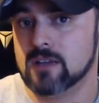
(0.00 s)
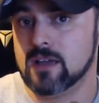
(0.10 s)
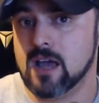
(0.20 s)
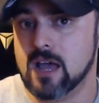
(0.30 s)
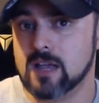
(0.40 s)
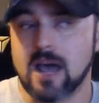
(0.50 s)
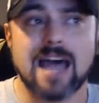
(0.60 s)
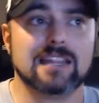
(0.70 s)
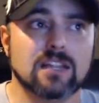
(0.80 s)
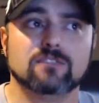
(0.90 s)
And
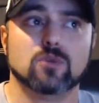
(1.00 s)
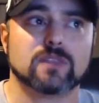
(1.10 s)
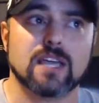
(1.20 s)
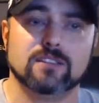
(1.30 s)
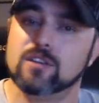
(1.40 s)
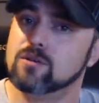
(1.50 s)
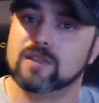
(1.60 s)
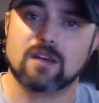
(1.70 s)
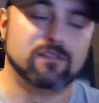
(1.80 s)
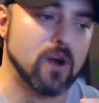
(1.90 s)
I love what they do.
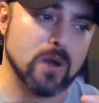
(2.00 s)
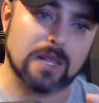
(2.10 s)
They're very